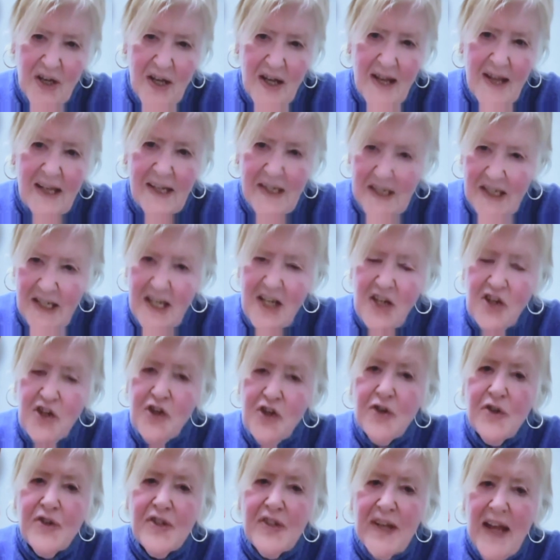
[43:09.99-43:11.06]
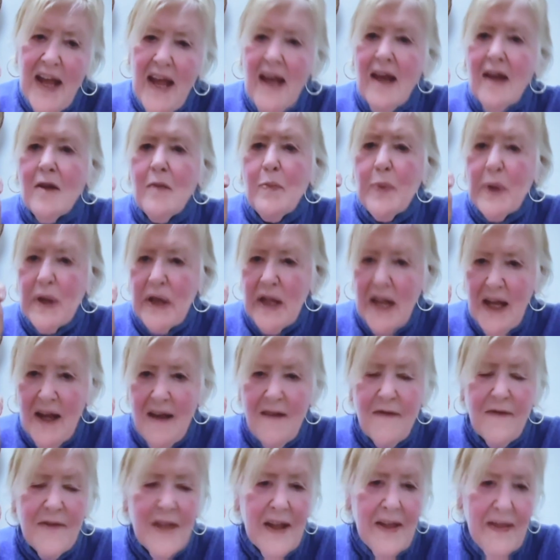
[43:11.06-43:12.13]
that teachers can't
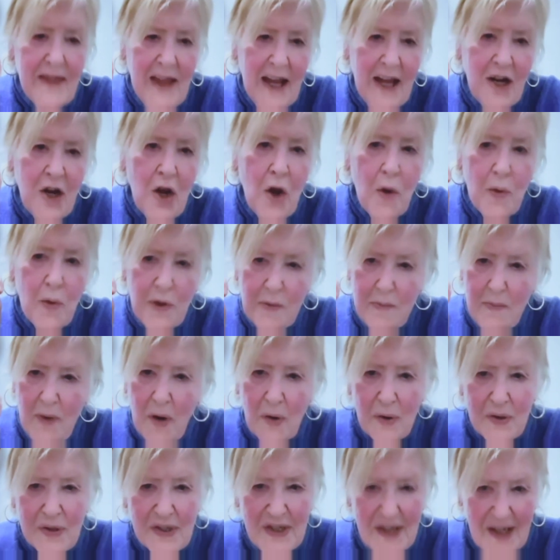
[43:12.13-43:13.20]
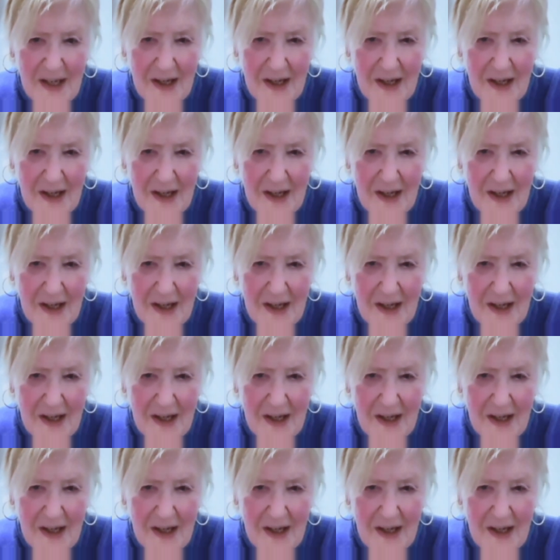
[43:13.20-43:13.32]
believe that they know the most